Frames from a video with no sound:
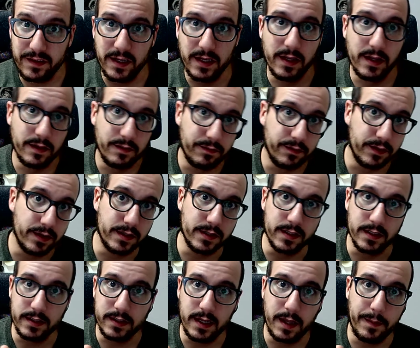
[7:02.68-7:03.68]
and for
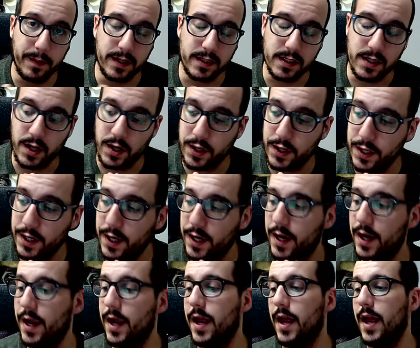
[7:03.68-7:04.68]
instance, that makes it harder.
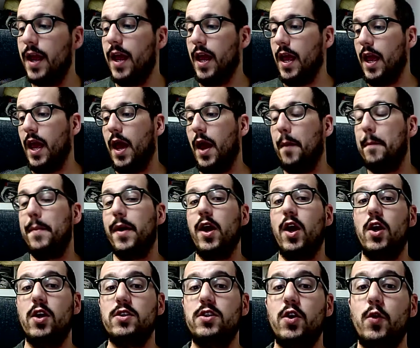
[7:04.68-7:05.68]
But
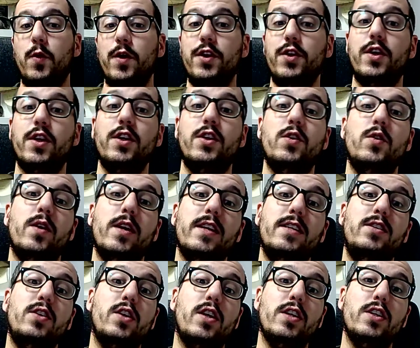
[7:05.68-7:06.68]
also what you can do is
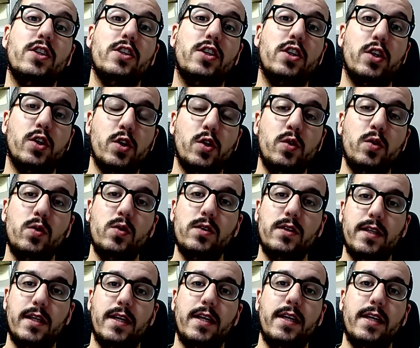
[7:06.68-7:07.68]
you can just use
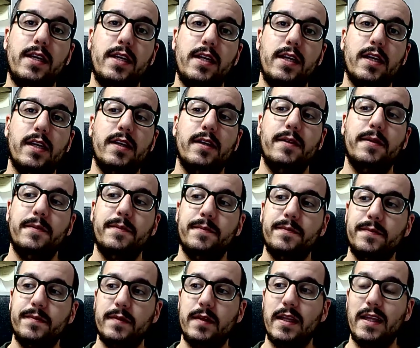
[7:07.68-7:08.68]
the
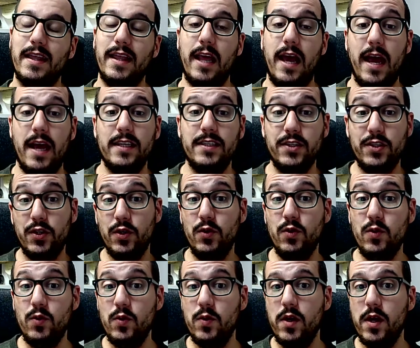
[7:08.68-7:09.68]
last
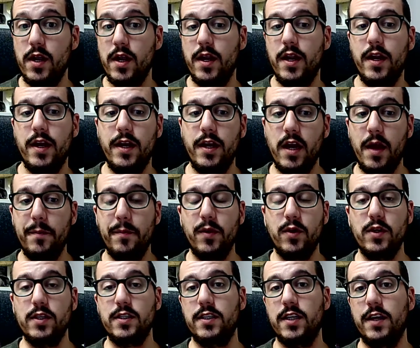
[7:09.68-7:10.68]
two
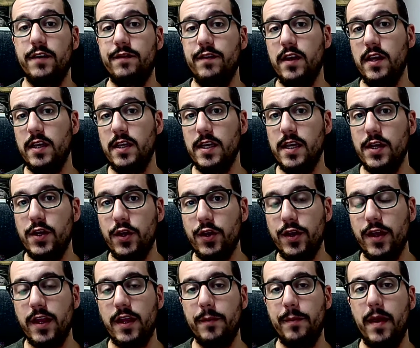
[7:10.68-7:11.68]
numbers of the year
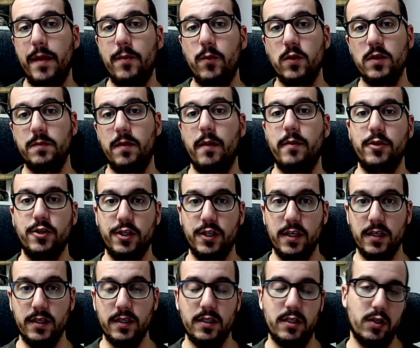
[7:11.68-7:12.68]
that the paper was published
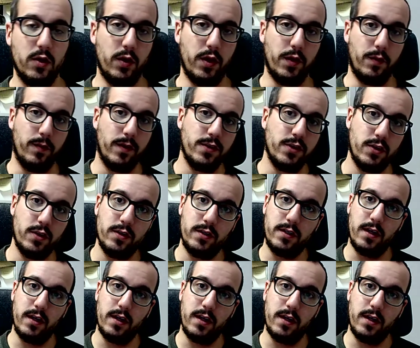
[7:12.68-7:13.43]
in. So the original